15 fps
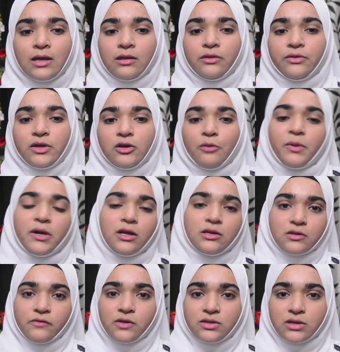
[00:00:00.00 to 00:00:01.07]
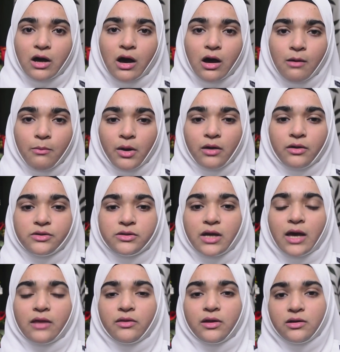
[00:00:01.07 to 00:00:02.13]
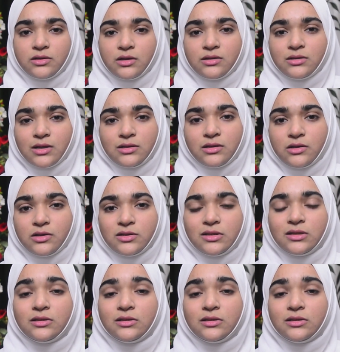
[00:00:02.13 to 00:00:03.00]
the opinions of the Sahabas and their successors, the